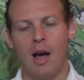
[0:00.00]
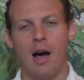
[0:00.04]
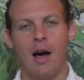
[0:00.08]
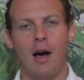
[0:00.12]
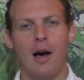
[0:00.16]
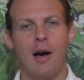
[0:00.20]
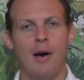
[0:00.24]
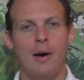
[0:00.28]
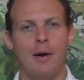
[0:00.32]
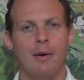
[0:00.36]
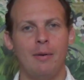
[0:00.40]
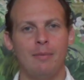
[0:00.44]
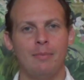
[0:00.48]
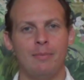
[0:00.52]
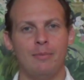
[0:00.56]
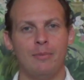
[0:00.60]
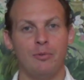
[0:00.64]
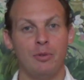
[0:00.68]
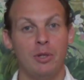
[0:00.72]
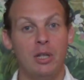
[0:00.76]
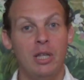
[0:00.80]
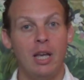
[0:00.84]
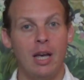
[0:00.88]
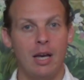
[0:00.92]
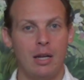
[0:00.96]

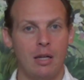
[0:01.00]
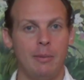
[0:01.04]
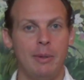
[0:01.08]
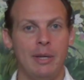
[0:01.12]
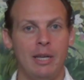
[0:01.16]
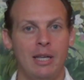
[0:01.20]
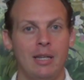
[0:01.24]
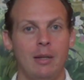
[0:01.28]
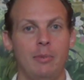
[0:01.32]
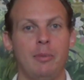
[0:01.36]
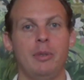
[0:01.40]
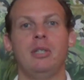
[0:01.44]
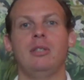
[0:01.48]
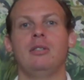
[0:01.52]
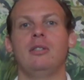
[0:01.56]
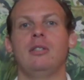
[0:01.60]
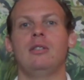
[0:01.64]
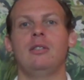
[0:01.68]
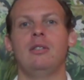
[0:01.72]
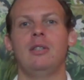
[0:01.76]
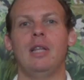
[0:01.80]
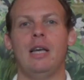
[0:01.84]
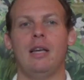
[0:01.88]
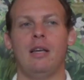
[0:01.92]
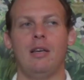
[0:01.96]
really how to make it a
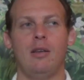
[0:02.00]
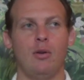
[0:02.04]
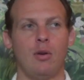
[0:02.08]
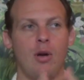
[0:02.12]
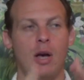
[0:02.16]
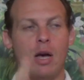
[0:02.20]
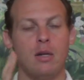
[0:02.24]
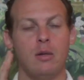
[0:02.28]
business, like, you know,